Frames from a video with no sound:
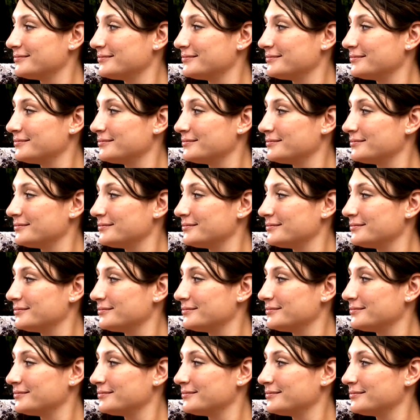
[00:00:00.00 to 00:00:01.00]

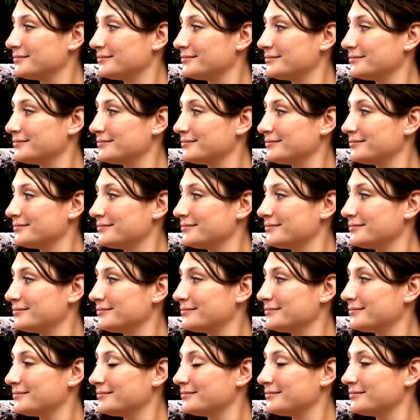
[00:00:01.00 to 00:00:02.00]

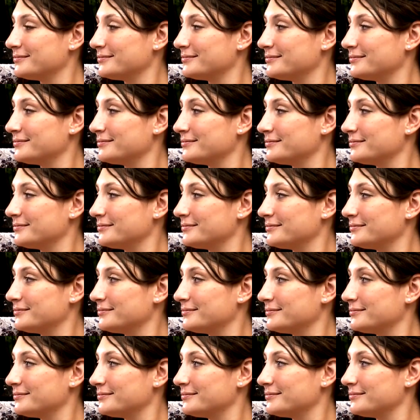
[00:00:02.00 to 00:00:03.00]

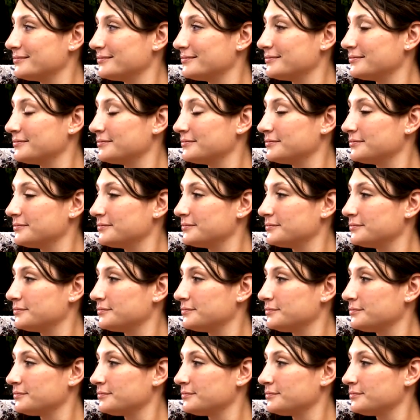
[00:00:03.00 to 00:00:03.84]
No words are spoken by the person on screen.